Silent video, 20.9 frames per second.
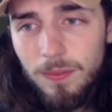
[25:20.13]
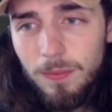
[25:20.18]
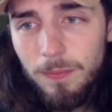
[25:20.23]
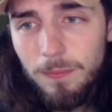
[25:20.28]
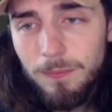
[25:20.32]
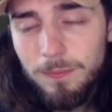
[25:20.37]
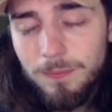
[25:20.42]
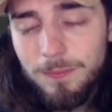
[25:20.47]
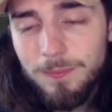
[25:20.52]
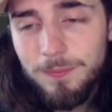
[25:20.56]

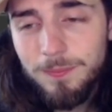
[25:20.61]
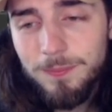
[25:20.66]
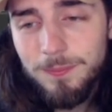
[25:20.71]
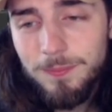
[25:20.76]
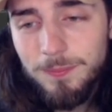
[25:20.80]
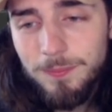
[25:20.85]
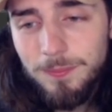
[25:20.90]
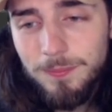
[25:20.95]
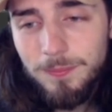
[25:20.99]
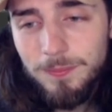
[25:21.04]
Do
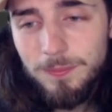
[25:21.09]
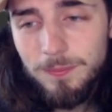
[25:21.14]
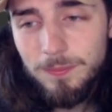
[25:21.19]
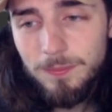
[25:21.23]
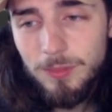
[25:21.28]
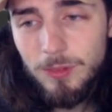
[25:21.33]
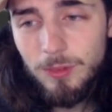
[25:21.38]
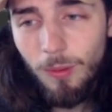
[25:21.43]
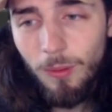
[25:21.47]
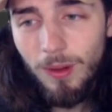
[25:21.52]

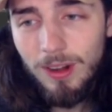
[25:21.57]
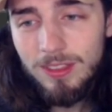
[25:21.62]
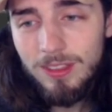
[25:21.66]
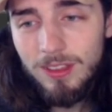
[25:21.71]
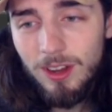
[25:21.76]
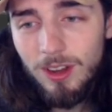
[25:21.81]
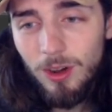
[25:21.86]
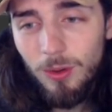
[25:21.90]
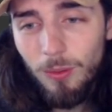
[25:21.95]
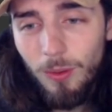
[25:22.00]
I want
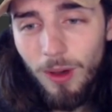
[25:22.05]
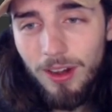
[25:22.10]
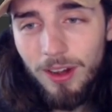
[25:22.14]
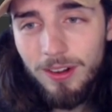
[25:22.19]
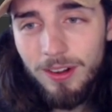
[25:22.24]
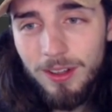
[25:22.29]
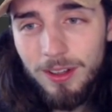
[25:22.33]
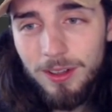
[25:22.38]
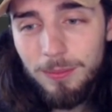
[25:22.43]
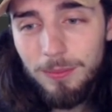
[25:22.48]
to Terra
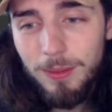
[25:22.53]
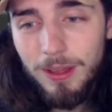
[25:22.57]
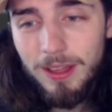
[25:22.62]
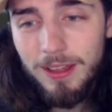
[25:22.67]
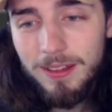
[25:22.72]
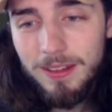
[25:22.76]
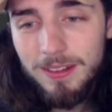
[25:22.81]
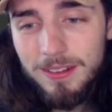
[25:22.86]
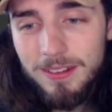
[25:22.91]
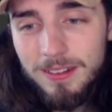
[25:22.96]
Water and
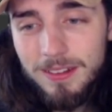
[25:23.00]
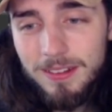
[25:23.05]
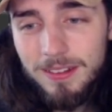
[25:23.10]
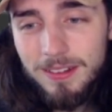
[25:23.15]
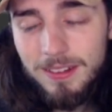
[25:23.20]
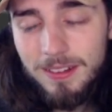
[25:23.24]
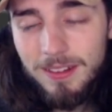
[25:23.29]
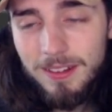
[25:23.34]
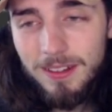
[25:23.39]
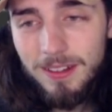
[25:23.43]
commit?
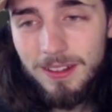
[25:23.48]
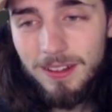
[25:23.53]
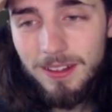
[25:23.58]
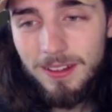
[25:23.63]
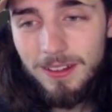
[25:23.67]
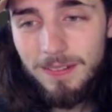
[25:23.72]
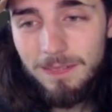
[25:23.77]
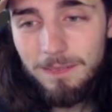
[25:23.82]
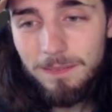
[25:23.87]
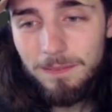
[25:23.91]

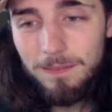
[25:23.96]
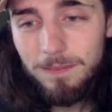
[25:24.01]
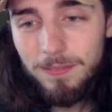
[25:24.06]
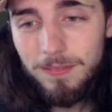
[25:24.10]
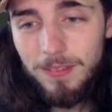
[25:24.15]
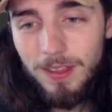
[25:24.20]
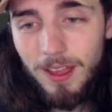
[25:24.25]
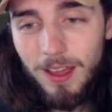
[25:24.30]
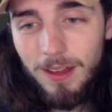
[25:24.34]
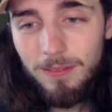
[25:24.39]

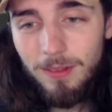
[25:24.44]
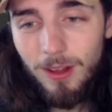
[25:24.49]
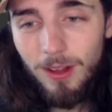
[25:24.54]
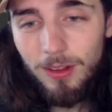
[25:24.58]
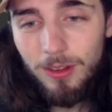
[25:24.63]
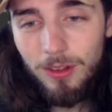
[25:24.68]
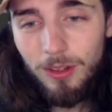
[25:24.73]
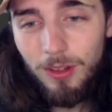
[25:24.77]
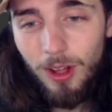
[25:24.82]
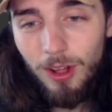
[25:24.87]
Yeah,
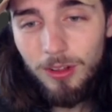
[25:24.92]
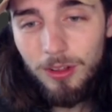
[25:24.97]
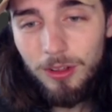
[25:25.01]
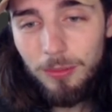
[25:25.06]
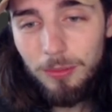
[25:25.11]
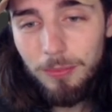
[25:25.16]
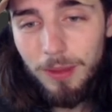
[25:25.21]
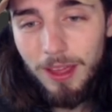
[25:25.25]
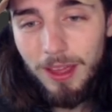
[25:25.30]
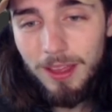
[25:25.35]
I'll
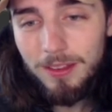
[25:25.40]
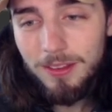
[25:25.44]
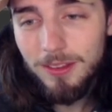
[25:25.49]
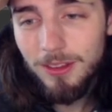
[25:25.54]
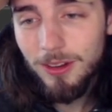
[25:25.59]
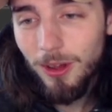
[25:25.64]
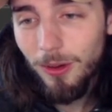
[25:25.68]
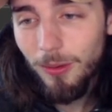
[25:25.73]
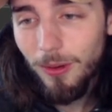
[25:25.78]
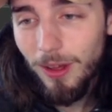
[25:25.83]
commit.
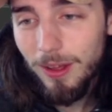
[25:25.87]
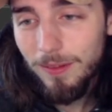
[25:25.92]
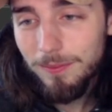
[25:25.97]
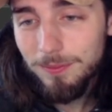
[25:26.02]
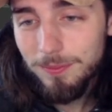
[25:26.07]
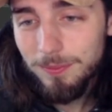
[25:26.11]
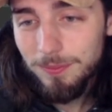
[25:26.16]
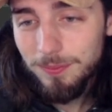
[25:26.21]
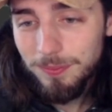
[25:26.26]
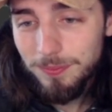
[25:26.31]
You know what?
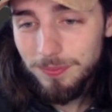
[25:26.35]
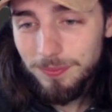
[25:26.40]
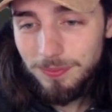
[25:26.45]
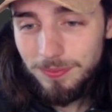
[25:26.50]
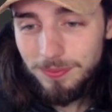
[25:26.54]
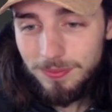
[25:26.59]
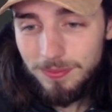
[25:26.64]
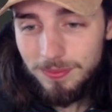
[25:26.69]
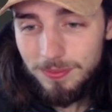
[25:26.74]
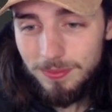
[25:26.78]

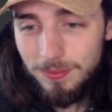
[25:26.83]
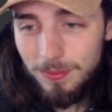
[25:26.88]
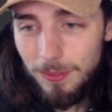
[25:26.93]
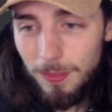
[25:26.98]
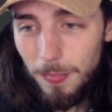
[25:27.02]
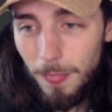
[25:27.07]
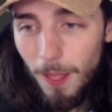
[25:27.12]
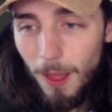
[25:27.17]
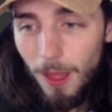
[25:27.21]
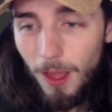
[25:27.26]

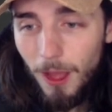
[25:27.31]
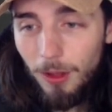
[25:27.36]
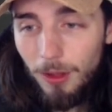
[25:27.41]
I'll